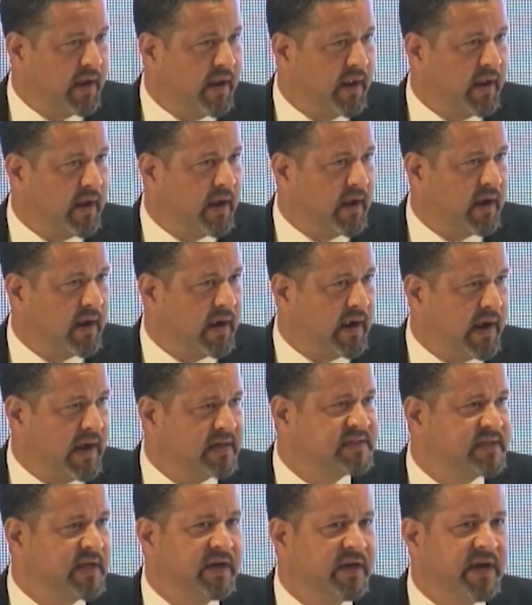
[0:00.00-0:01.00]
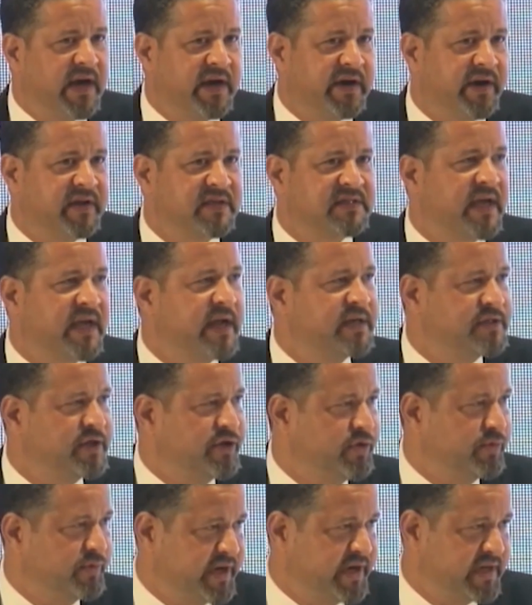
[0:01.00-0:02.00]
in SSL.
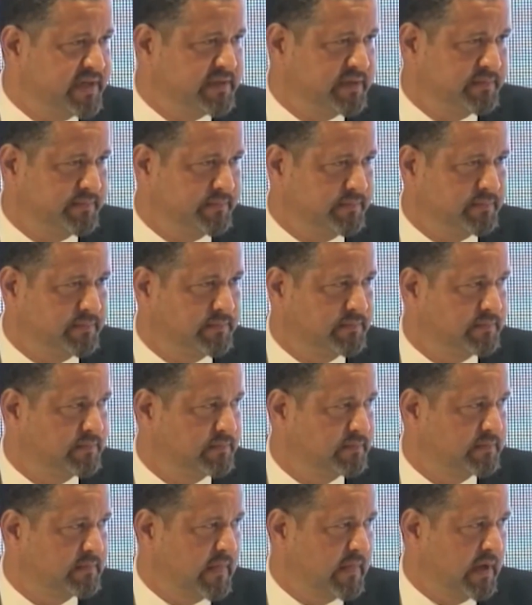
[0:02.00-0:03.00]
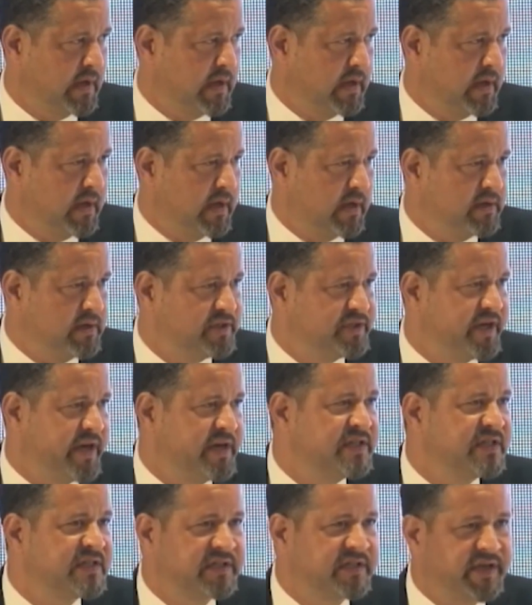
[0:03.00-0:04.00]
You understand what I mean, sir?
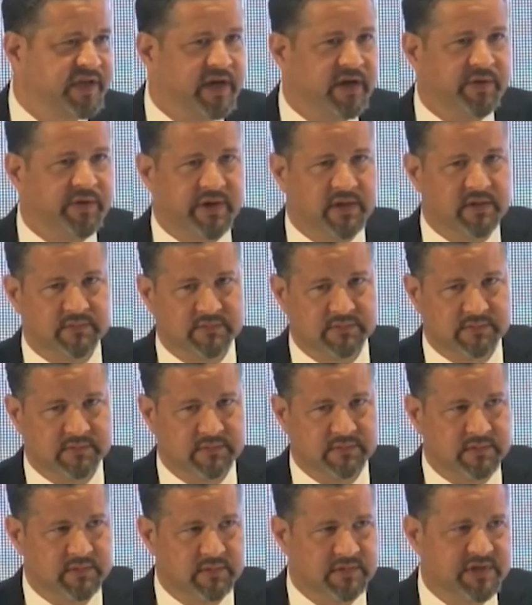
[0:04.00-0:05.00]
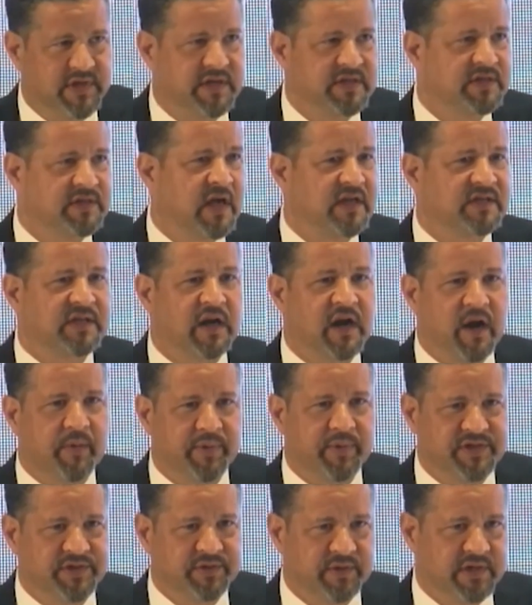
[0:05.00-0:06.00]
So how can a man
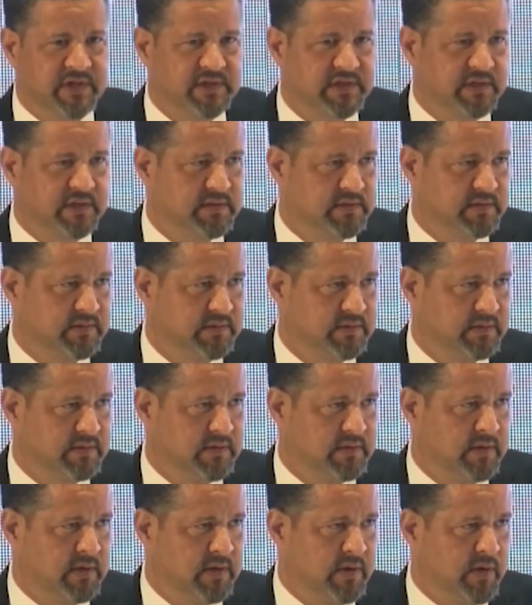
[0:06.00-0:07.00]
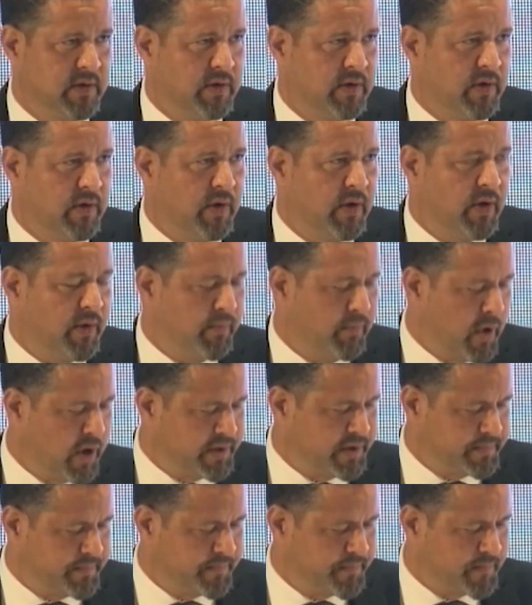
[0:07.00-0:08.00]
be investing his money and
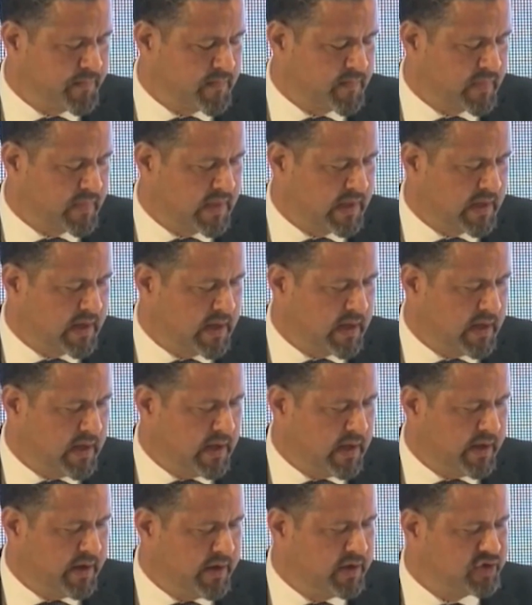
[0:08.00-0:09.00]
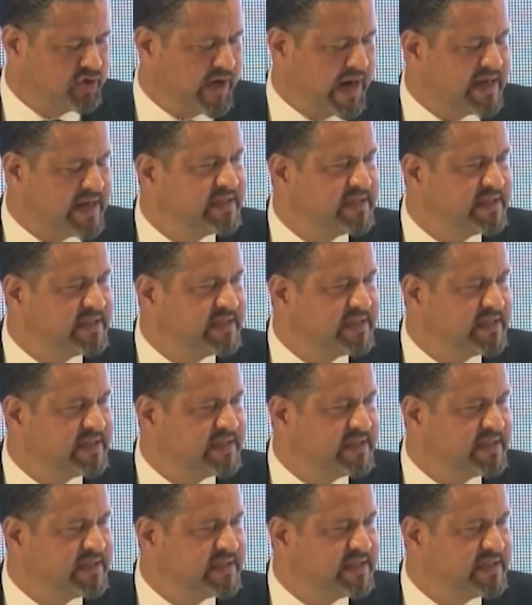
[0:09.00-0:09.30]
don't know where he's putting it?